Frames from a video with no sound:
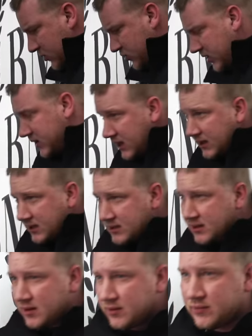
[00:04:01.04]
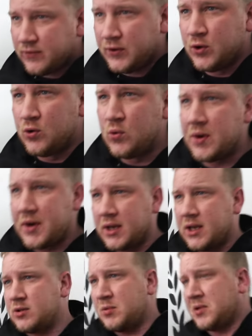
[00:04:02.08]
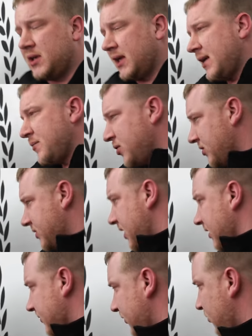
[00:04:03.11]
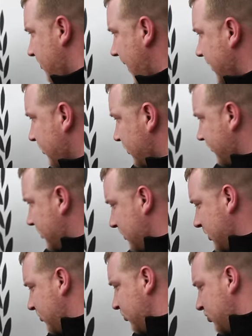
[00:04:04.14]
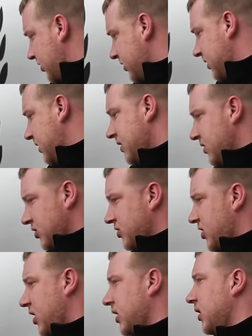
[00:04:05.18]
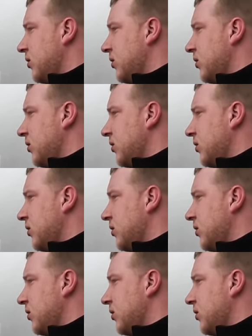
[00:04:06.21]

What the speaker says: Try and take as few, and I guess you've probably got to get them across there, a few pounds off as possible. Just tuck it